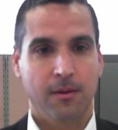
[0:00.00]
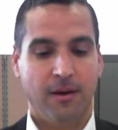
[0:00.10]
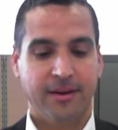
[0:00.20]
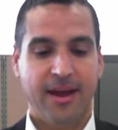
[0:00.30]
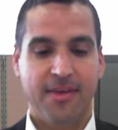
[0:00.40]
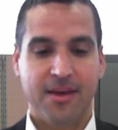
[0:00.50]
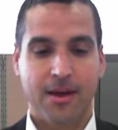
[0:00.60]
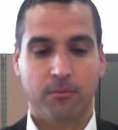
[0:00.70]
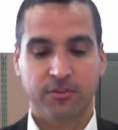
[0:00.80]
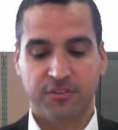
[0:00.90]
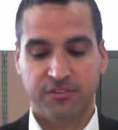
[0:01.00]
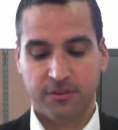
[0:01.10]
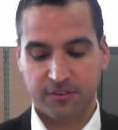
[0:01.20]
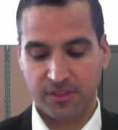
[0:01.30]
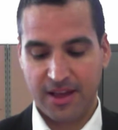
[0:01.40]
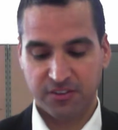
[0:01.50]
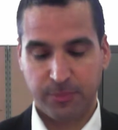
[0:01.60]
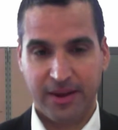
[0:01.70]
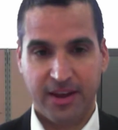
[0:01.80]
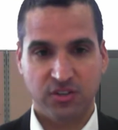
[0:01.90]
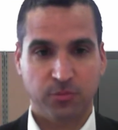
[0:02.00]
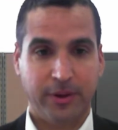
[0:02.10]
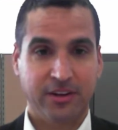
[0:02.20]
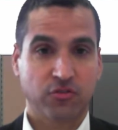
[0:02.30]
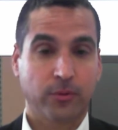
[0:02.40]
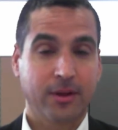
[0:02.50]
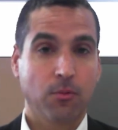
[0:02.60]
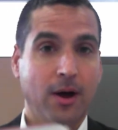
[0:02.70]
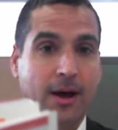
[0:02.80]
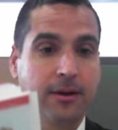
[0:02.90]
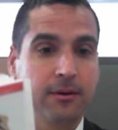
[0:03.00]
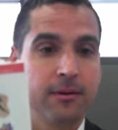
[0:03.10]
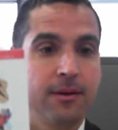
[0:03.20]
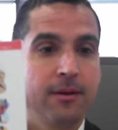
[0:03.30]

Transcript: Okay, and then we'll just do this last page, page 21.